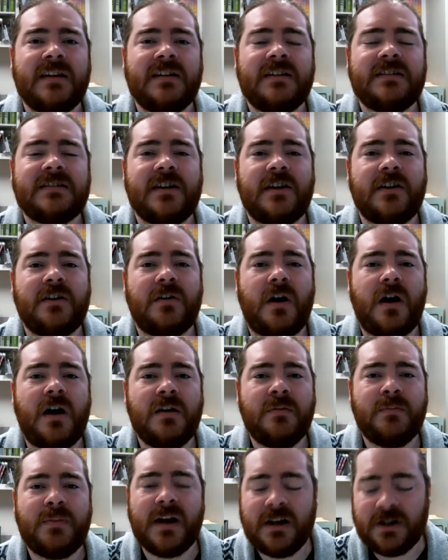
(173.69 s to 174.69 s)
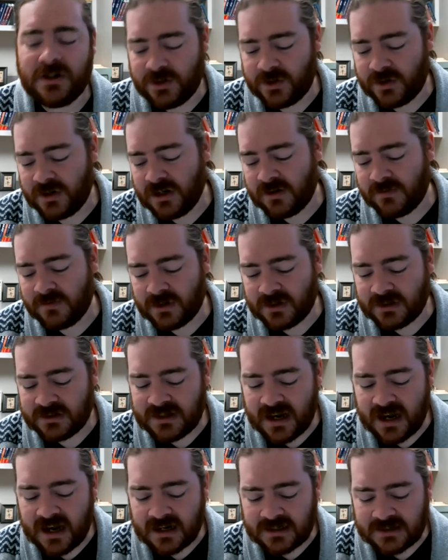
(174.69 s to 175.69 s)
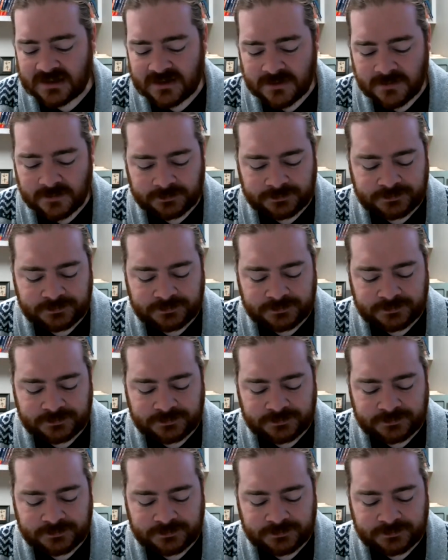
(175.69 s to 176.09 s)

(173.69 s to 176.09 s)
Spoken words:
So on page 3 of your text,